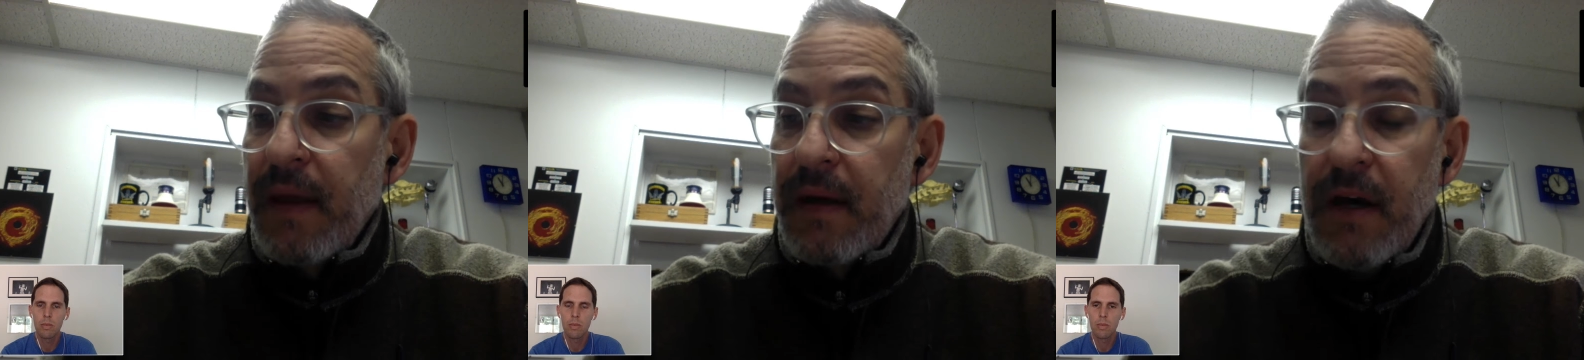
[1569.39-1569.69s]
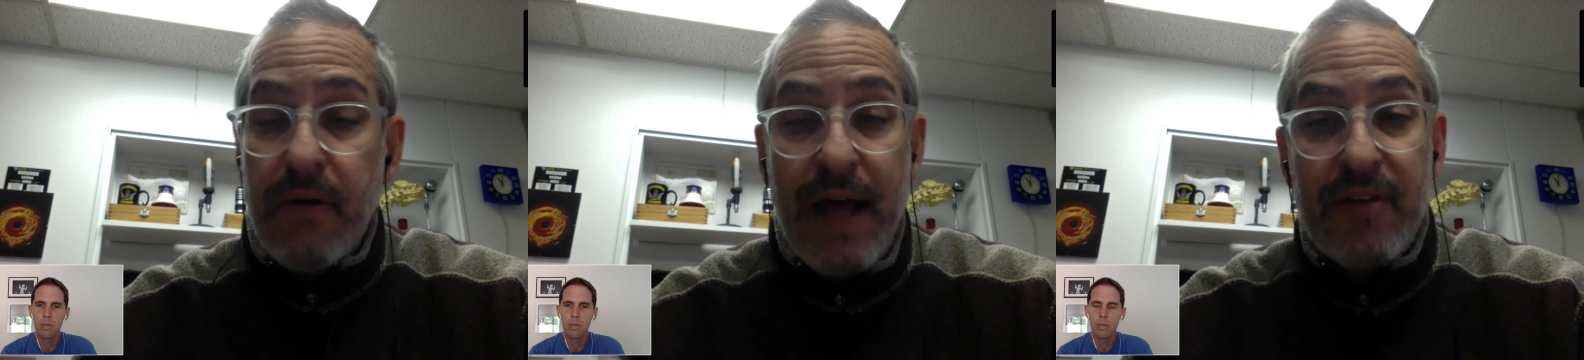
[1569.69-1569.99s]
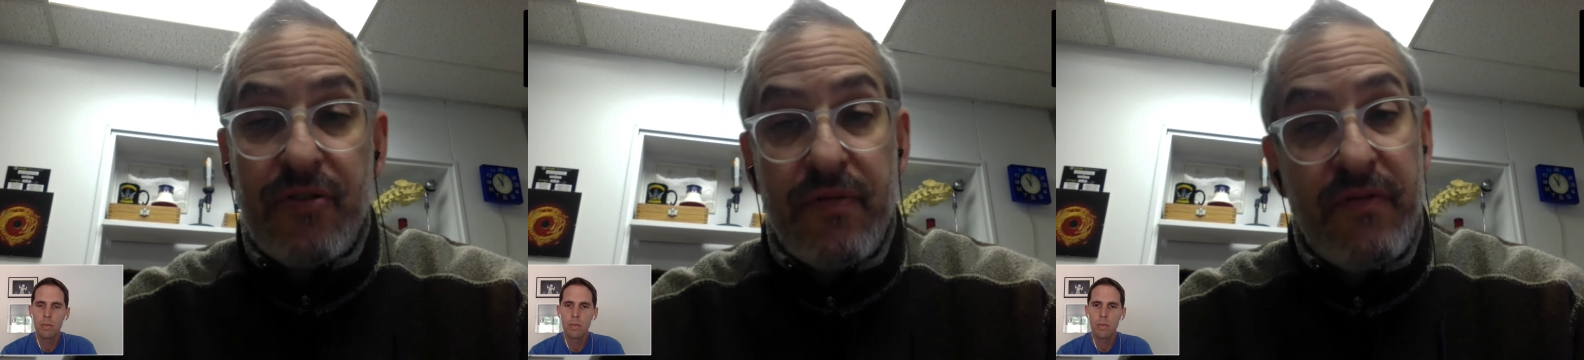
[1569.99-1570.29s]

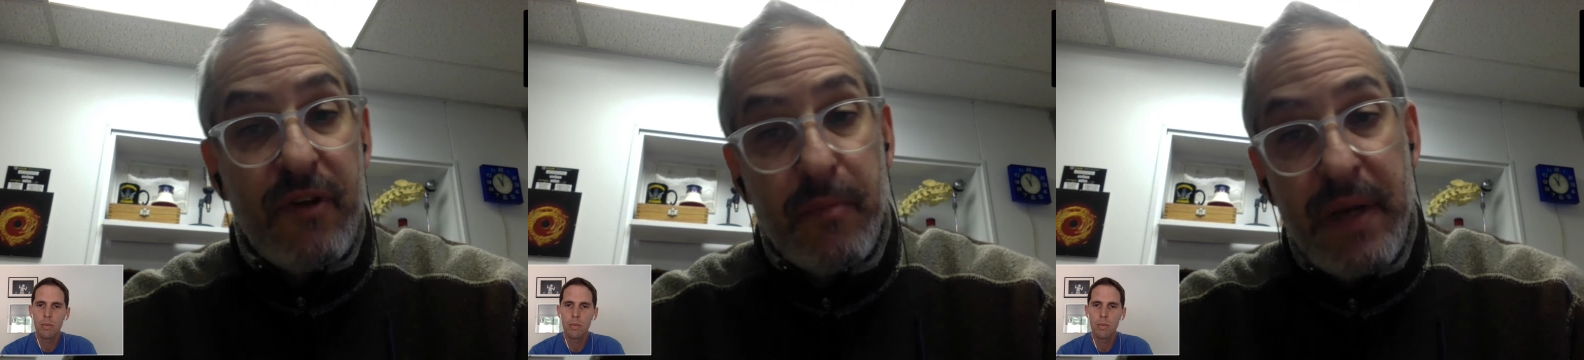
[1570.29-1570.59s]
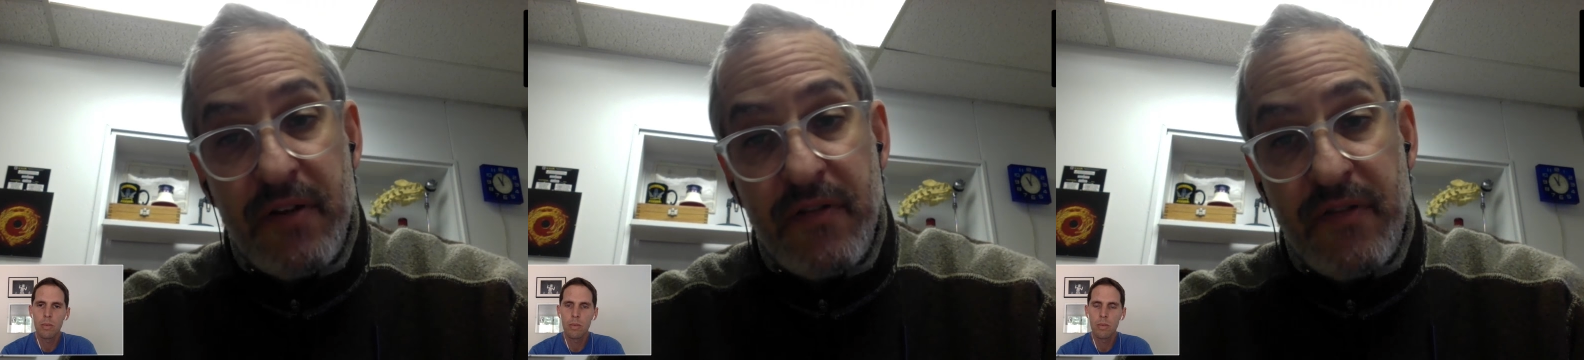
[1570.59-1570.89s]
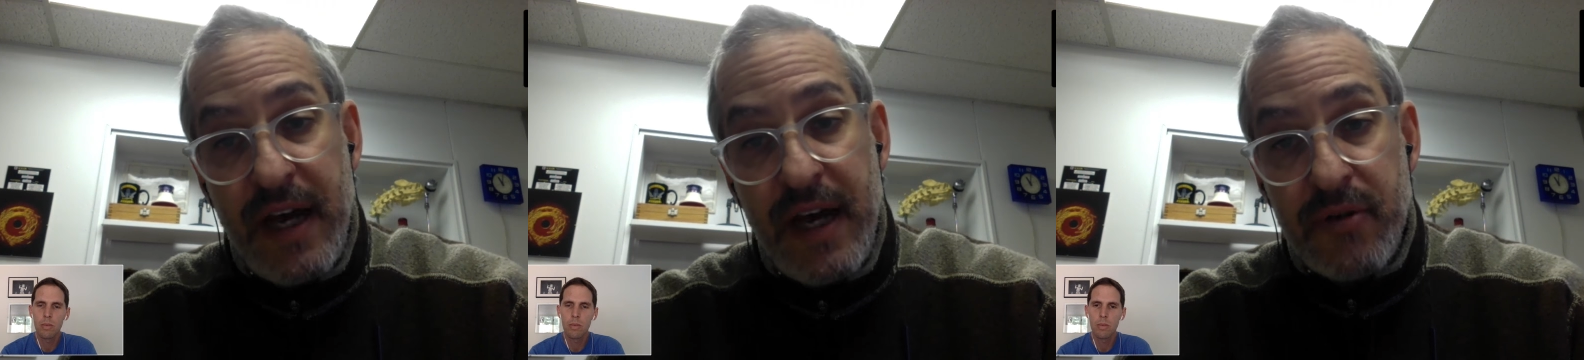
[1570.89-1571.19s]
Speaker 1: Kodak's film
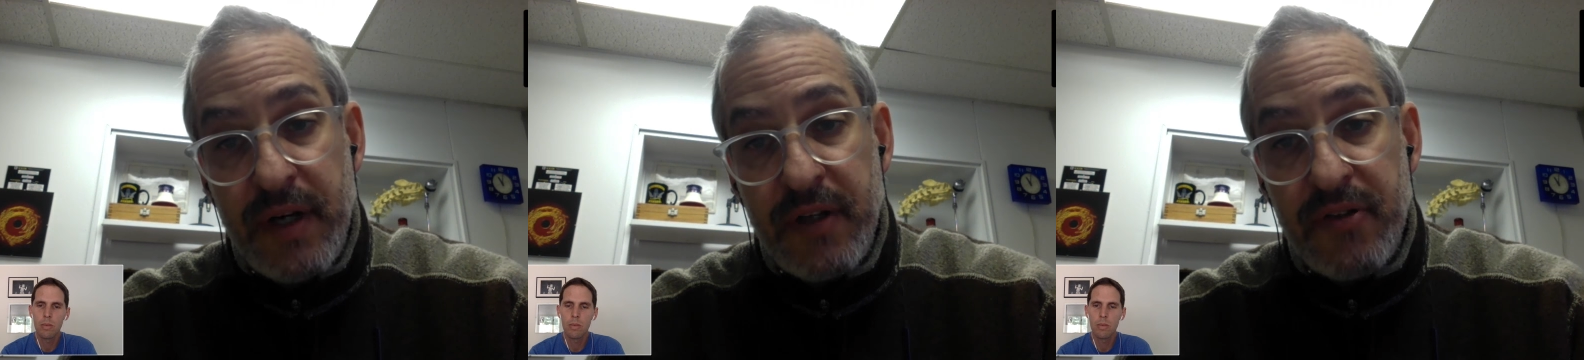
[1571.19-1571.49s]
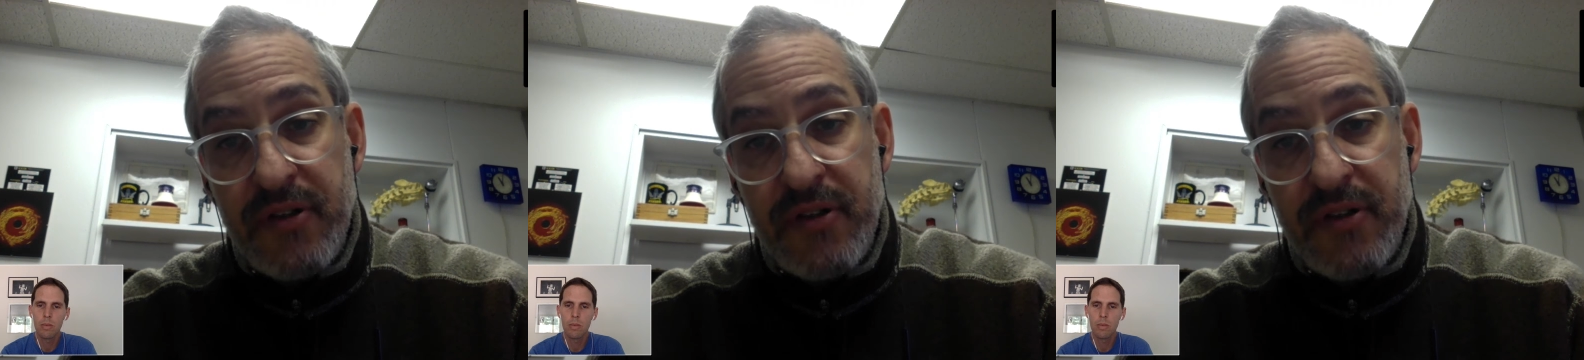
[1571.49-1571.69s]
manufacturing is